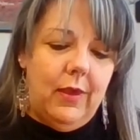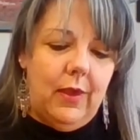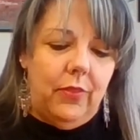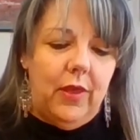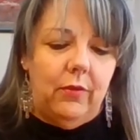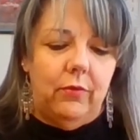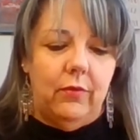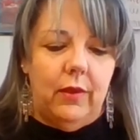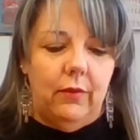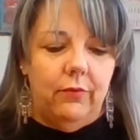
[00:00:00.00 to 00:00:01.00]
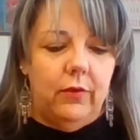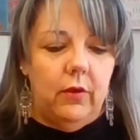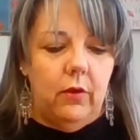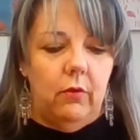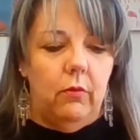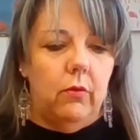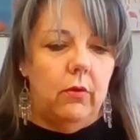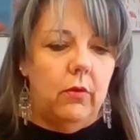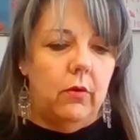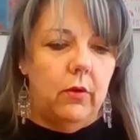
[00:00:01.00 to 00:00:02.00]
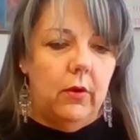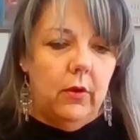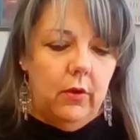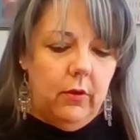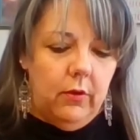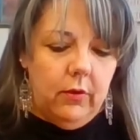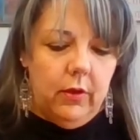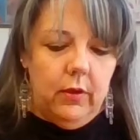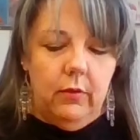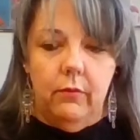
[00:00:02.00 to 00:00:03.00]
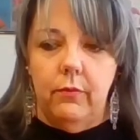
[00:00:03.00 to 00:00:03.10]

Yeah, that stuff, you know. Okay.